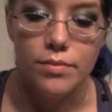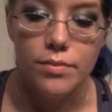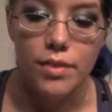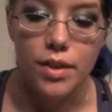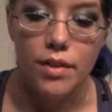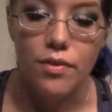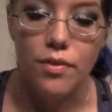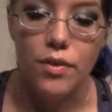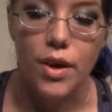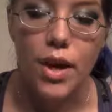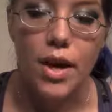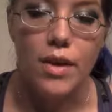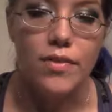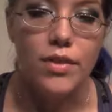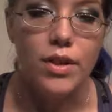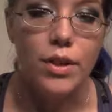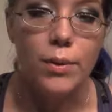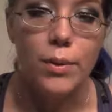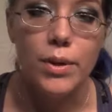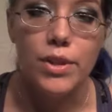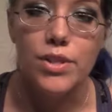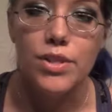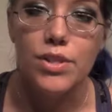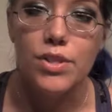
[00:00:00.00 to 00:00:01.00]
If you have any
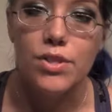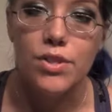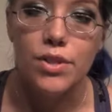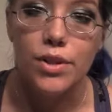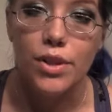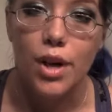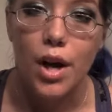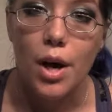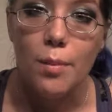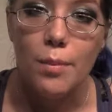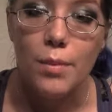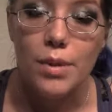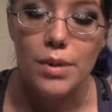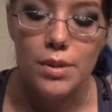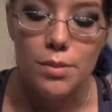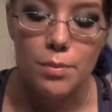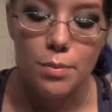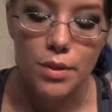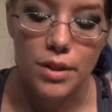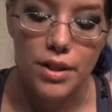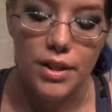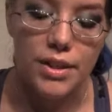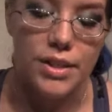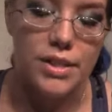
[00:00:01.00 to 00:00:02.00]
questions or comments,
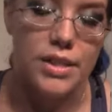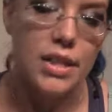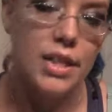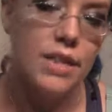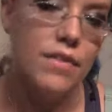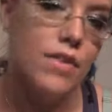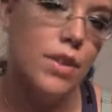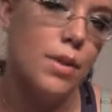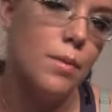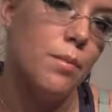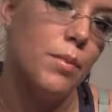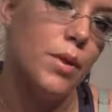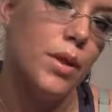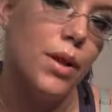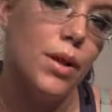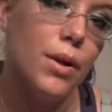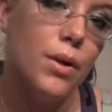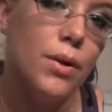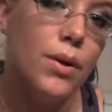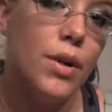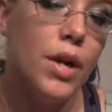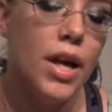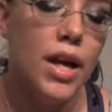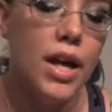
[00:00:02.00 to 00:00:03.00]
please leave them
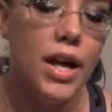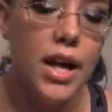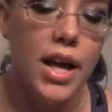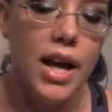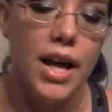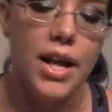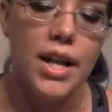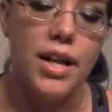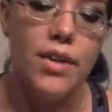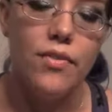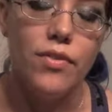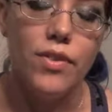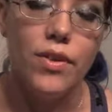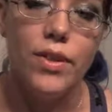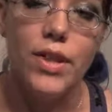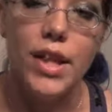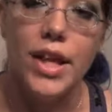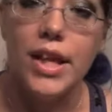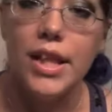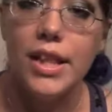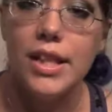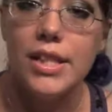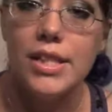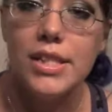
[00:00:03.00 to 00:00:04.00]
below. And if you
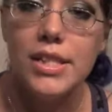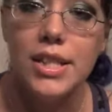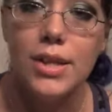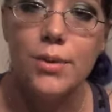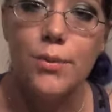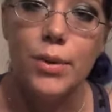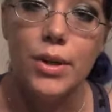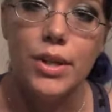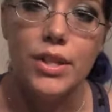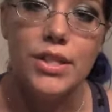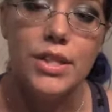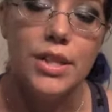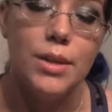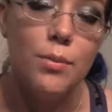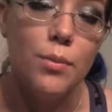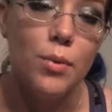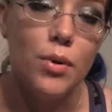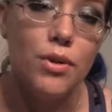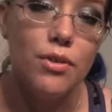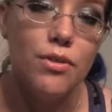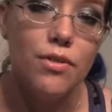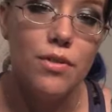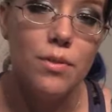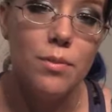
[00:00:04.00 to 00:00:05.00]
like this and want to see
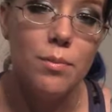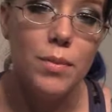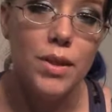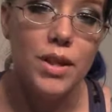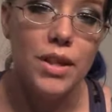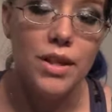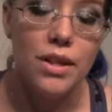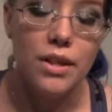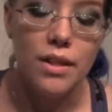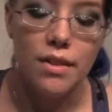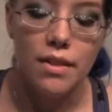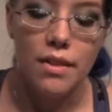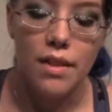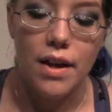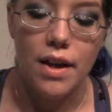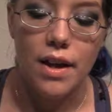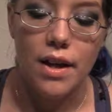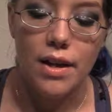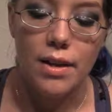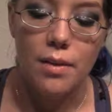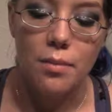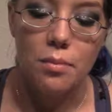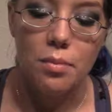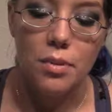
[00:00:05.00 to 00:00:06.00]
more from me,
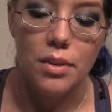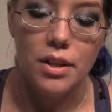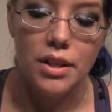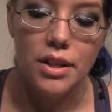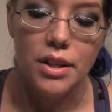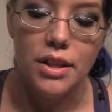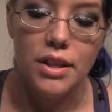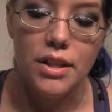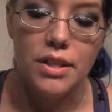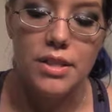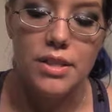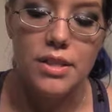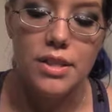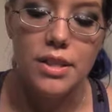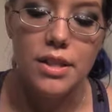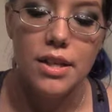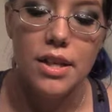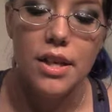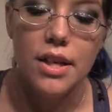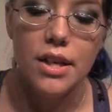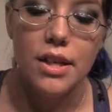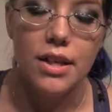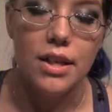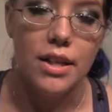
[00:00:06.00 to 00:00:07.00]
then please
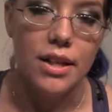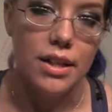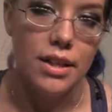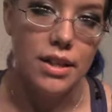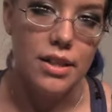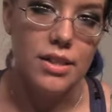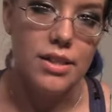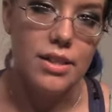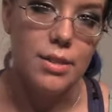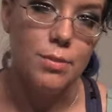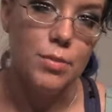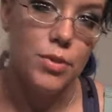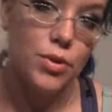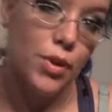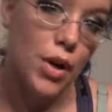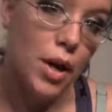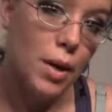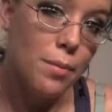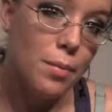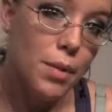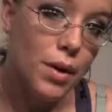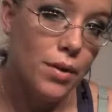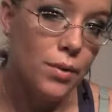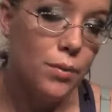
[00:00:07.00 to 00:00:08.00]
click the
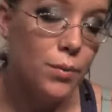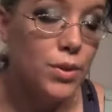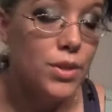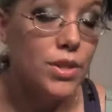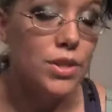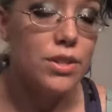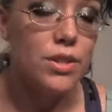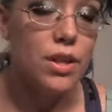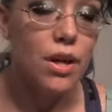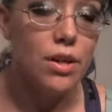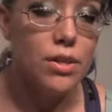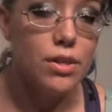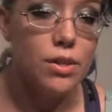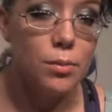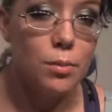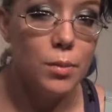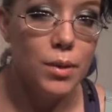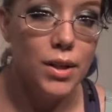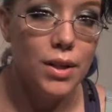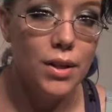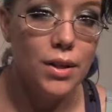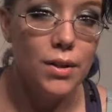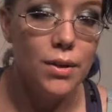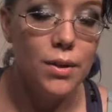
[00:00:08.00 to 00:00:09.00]
subscribe button, which is also
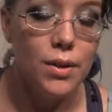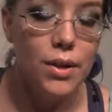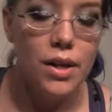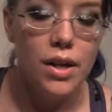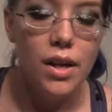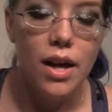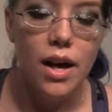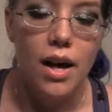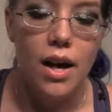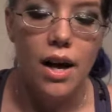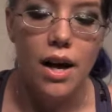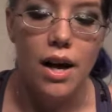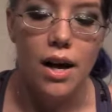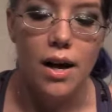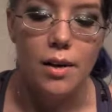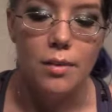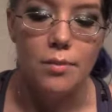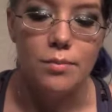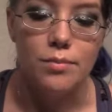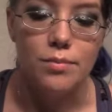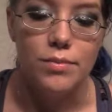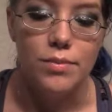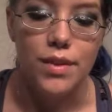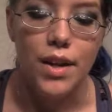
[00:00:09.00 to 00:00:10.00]
below. Now
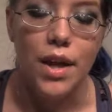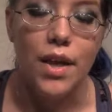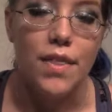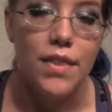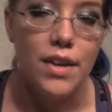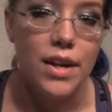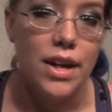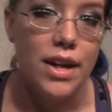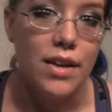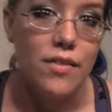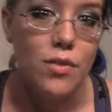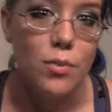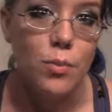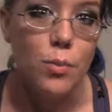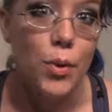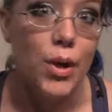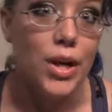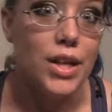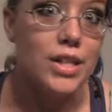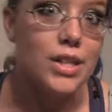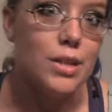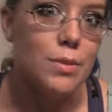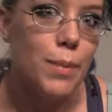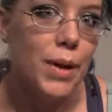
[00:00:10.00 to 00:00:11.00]
that I have a
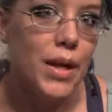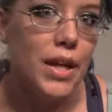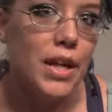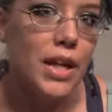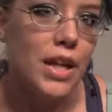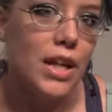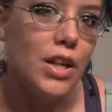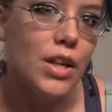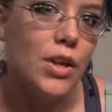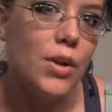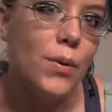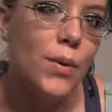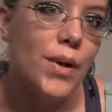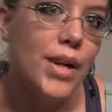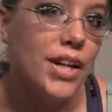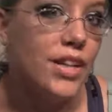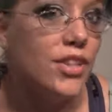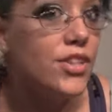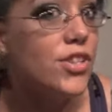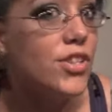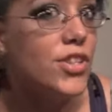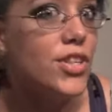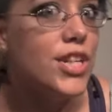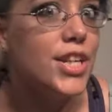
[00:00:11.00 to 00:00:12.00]
brand spanking new
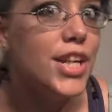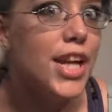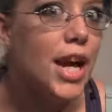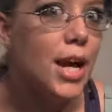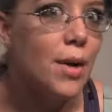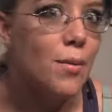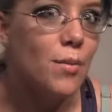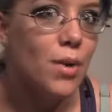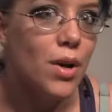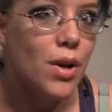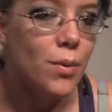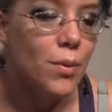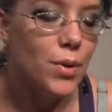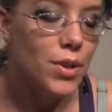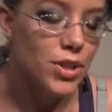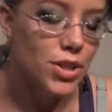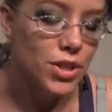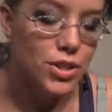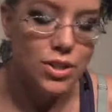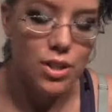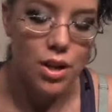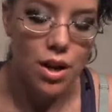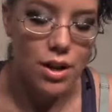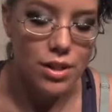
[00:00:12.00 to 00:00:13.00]
HD camera, which
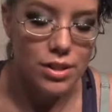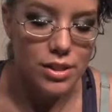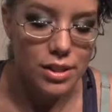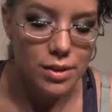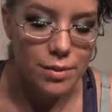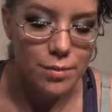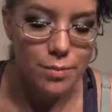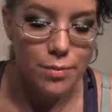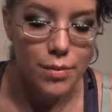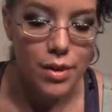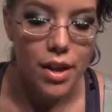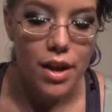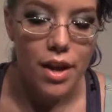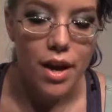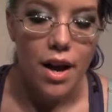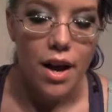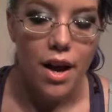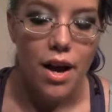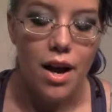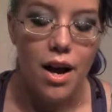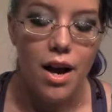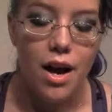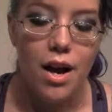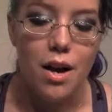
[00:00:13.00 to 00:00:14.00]
is awesome,
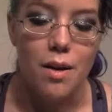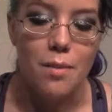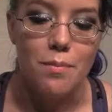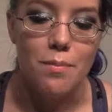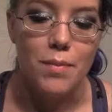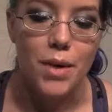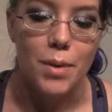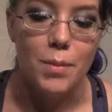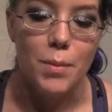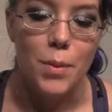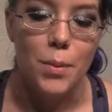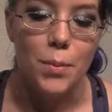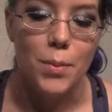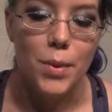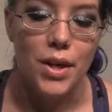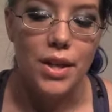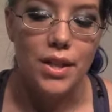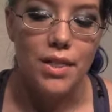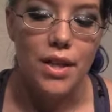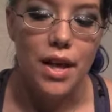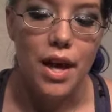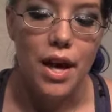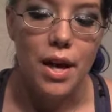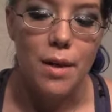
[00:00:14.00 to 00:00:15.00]
I'm
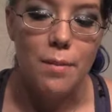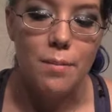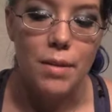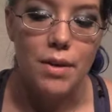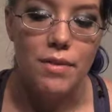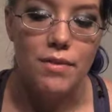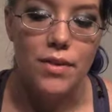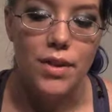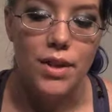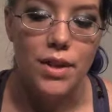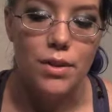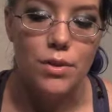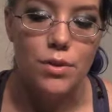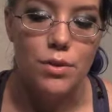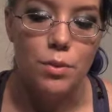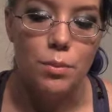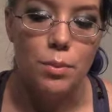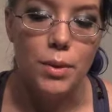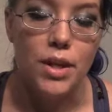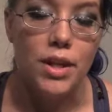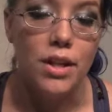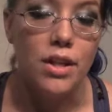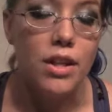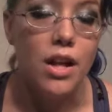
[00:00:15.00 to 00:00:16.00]
hoping that my videos will
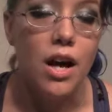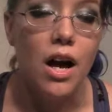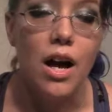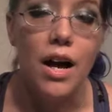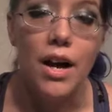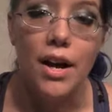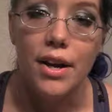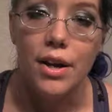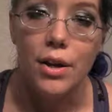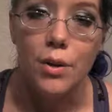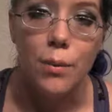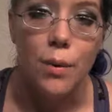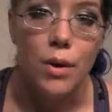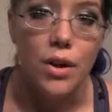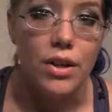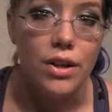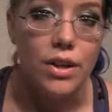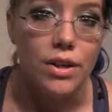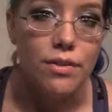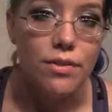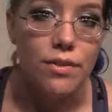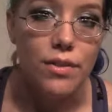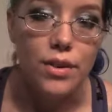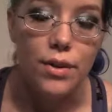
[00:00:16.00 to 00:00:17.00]
be a lot higher
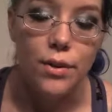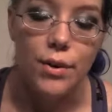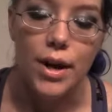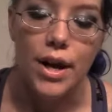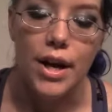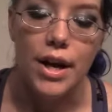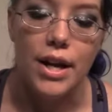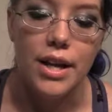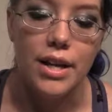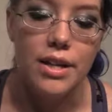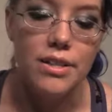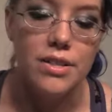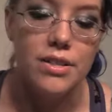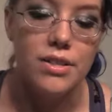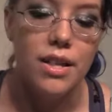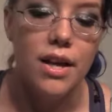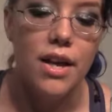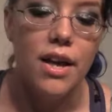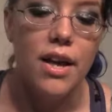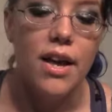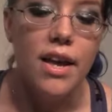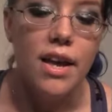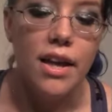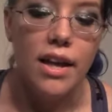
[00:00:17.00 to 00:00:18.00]
quality for you guys.
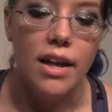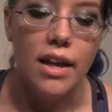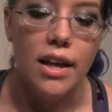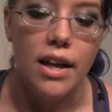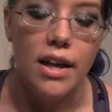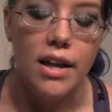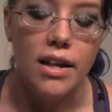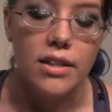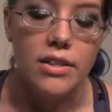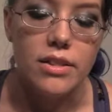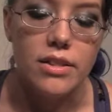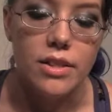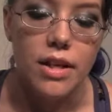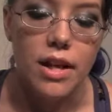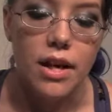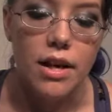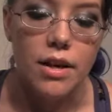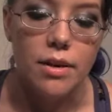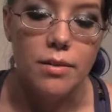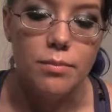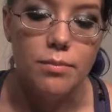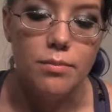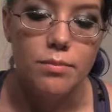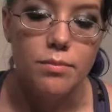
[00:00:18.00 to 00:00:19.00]
And
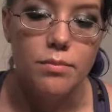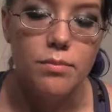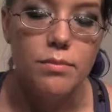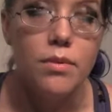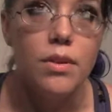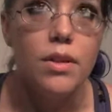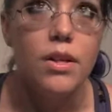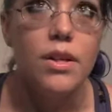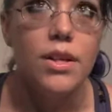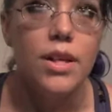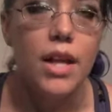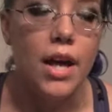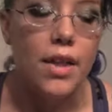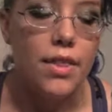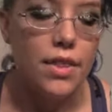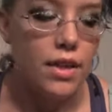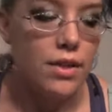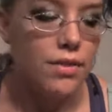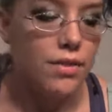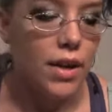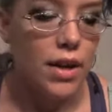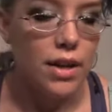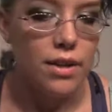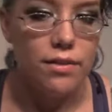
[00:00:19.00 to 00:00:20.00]
now that
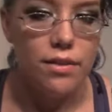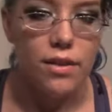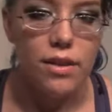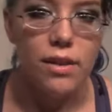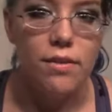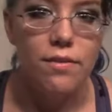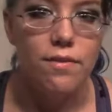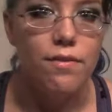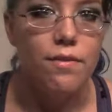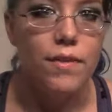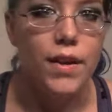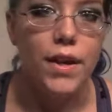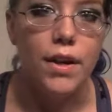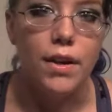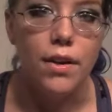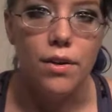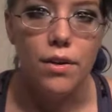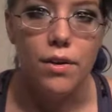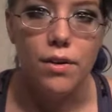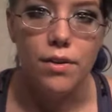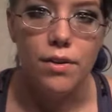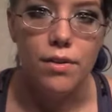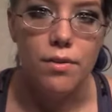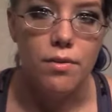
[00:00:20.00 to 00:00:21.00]
I've kind of
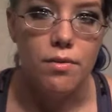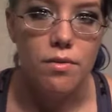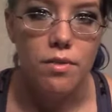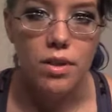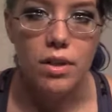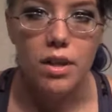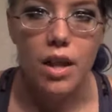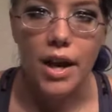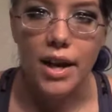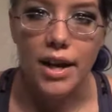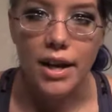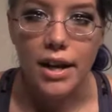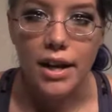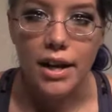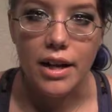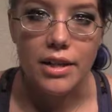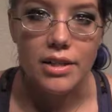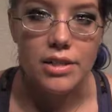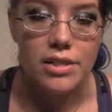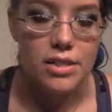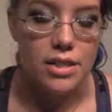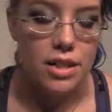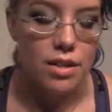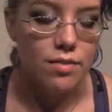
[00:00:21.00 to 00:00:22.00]
configured lighting
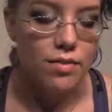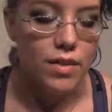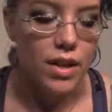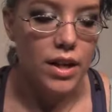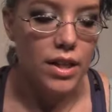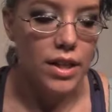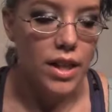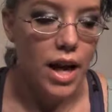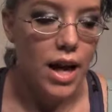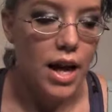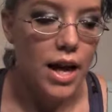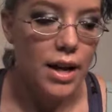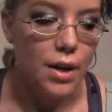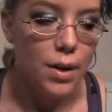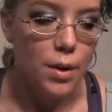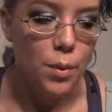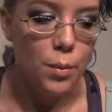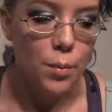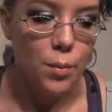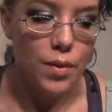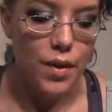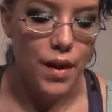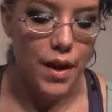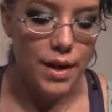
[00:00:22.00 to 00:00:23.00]
and stuff like that, I
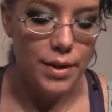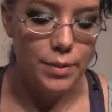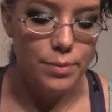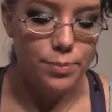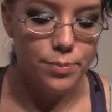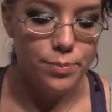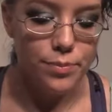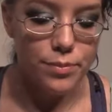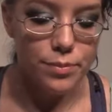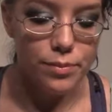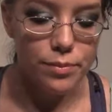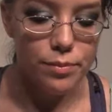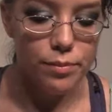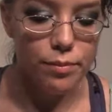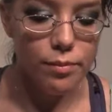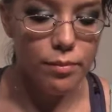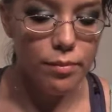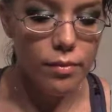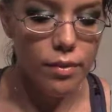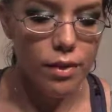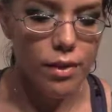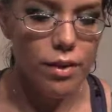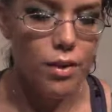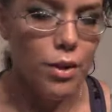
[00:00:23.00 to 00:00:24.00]
hope that
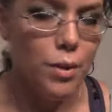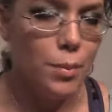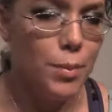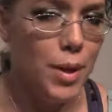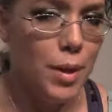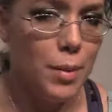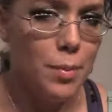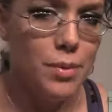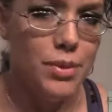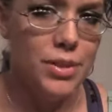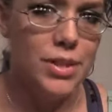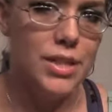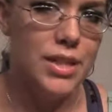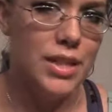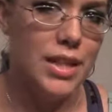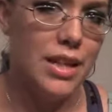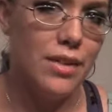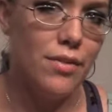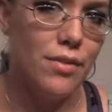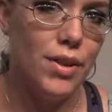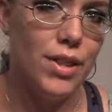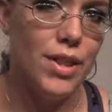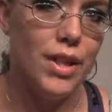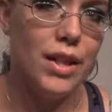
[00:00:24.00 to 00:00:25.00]
you'll be able to see
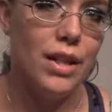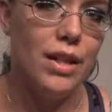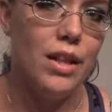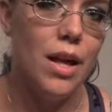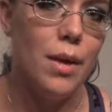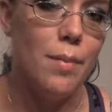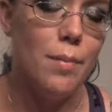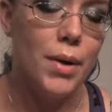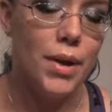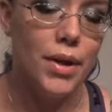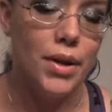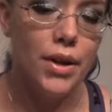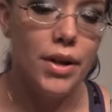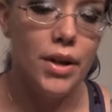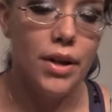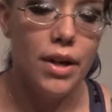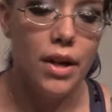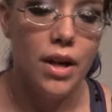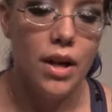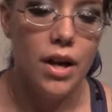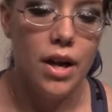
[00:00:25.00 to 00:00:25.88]
everything a lot better.